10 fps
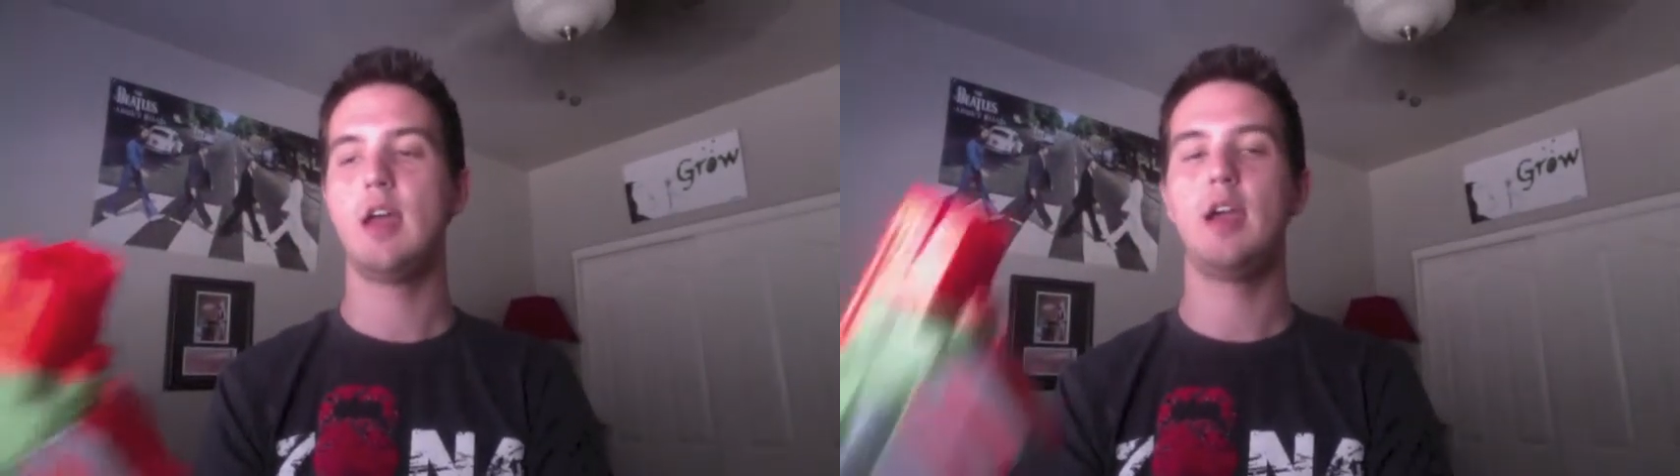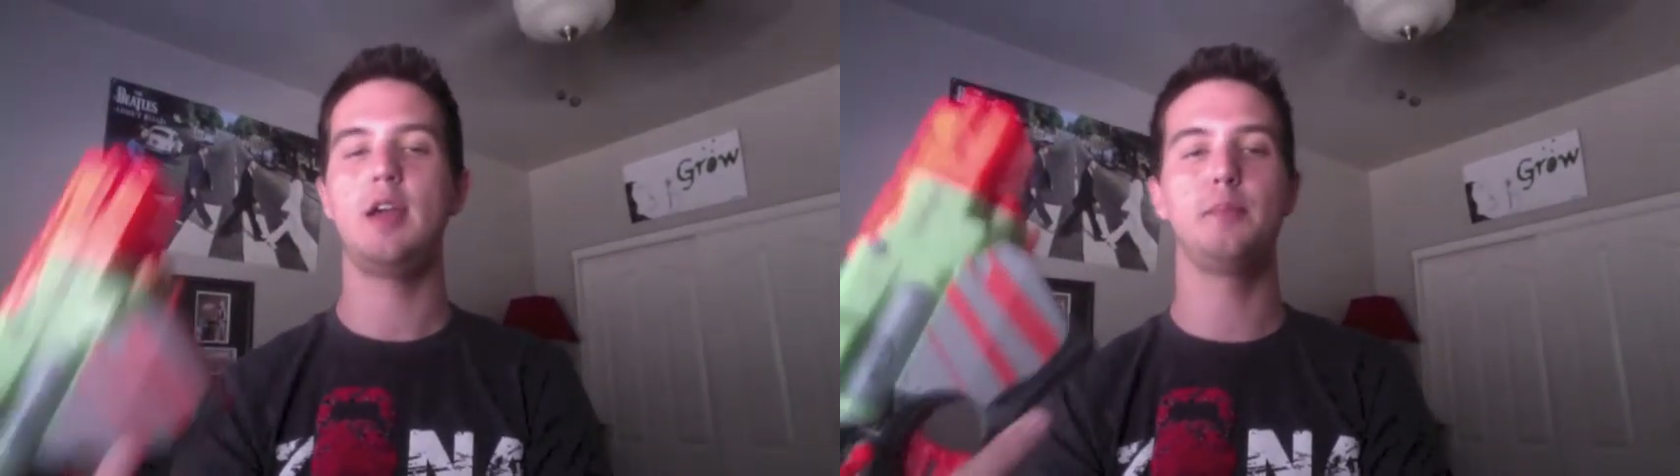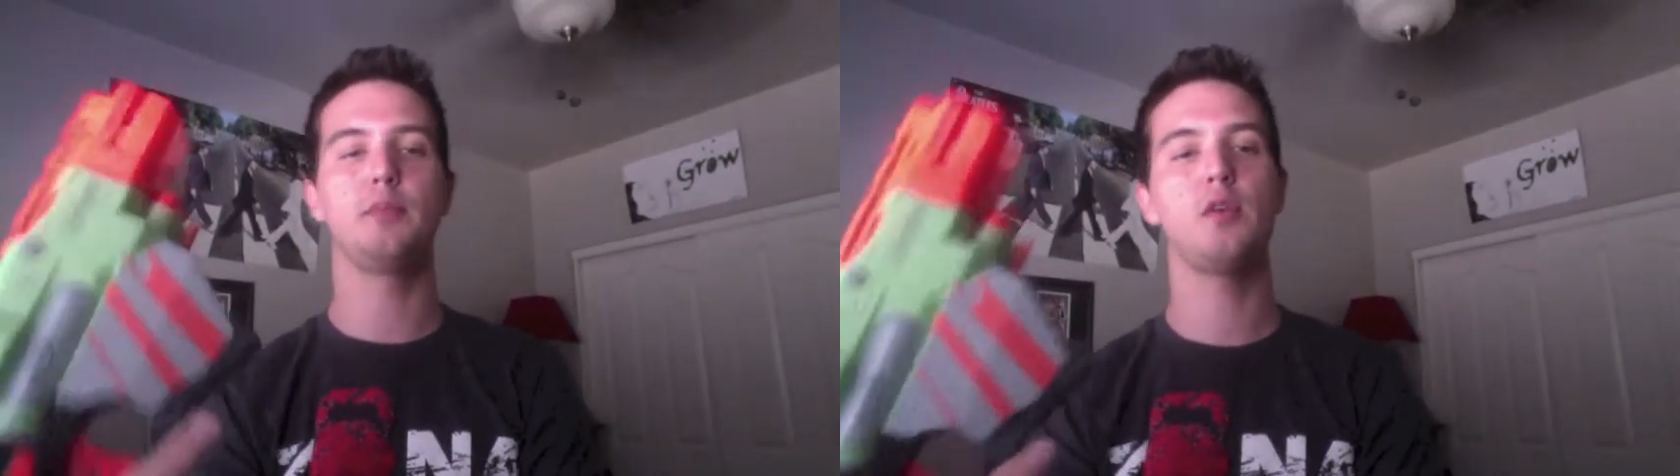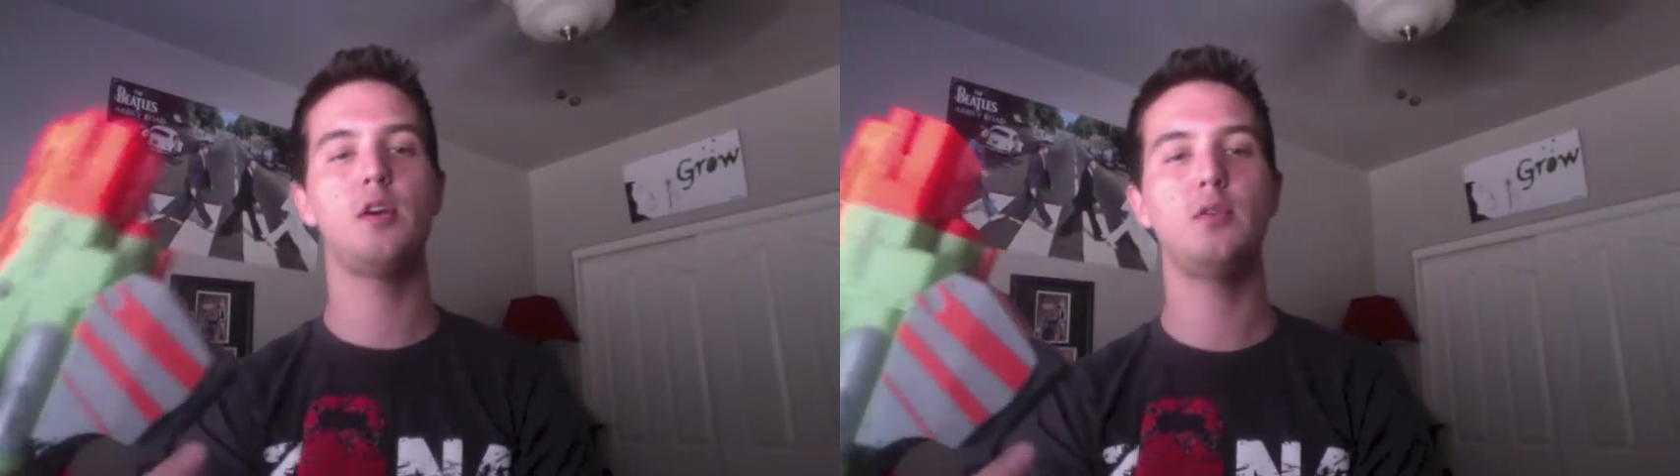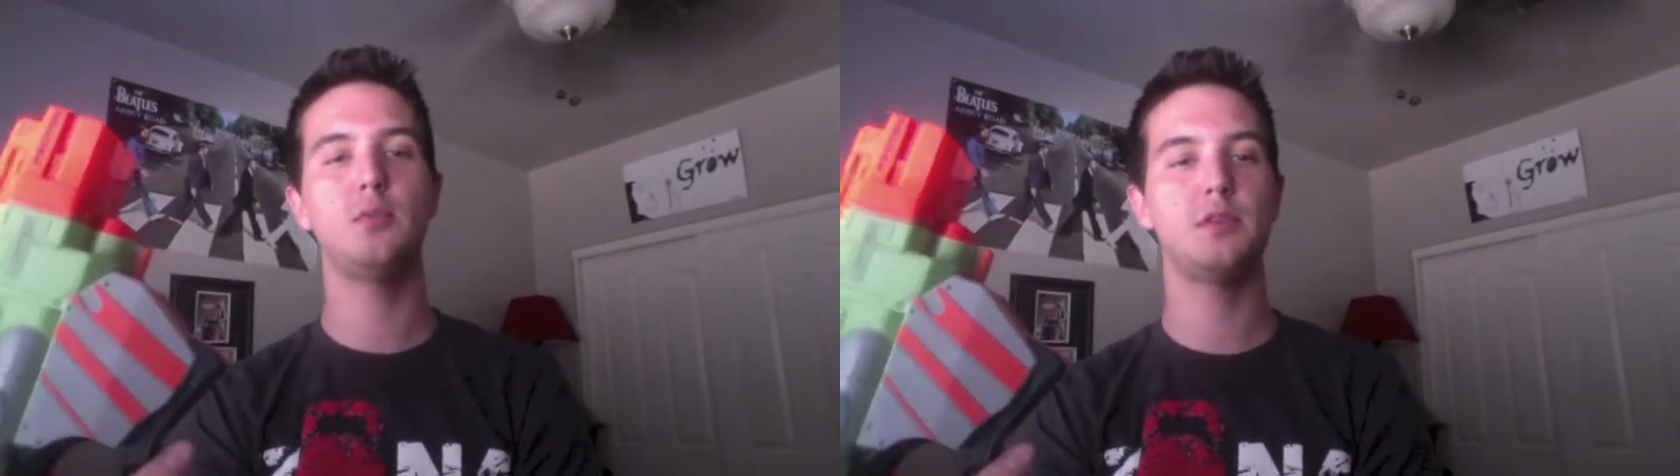A
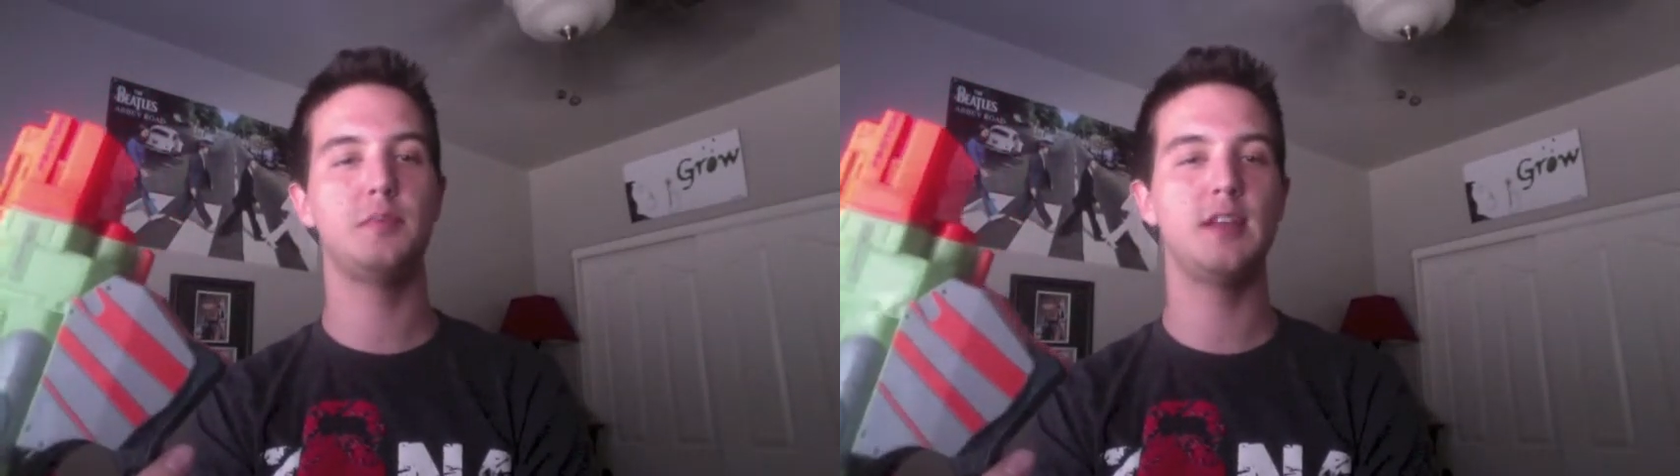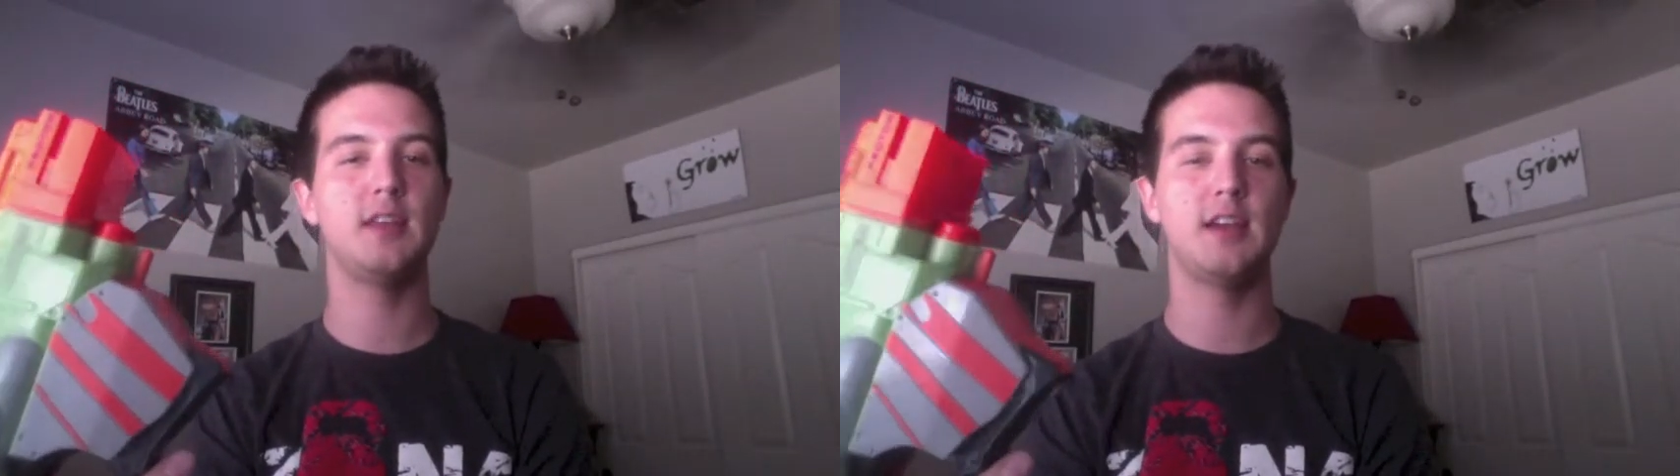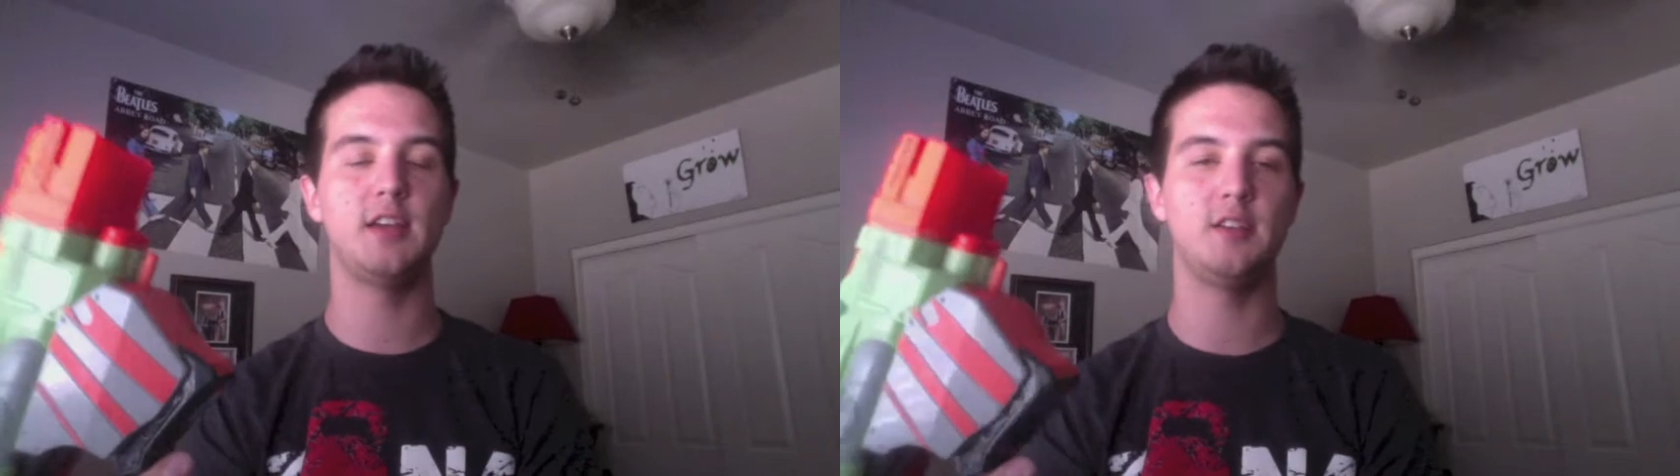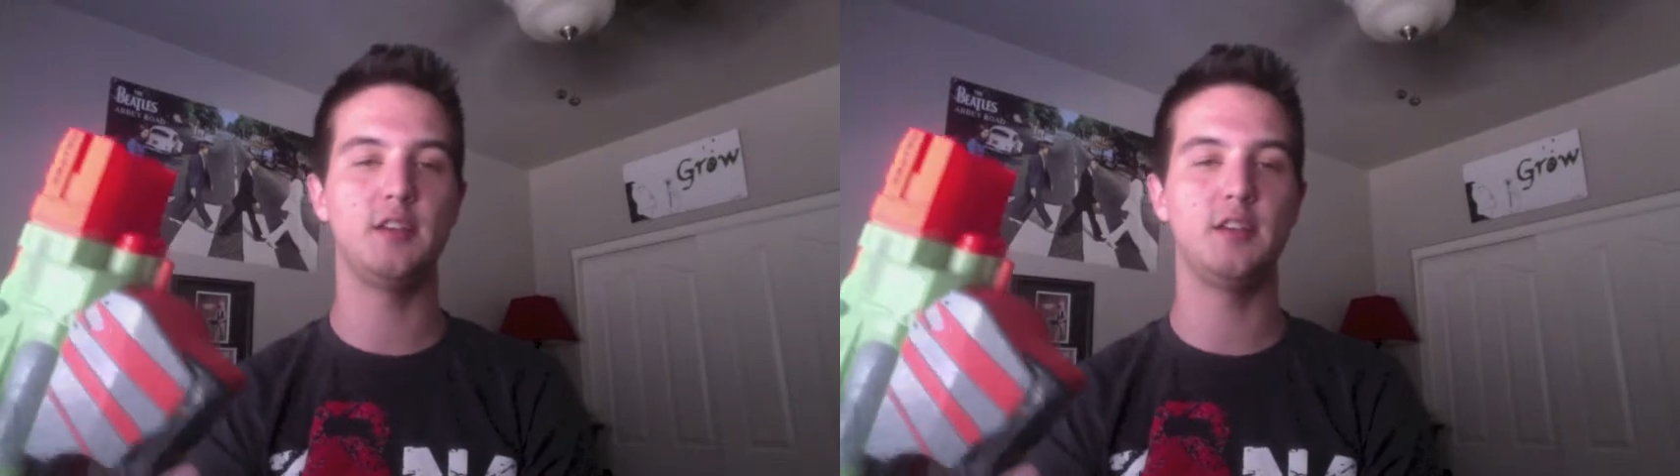pro would be that you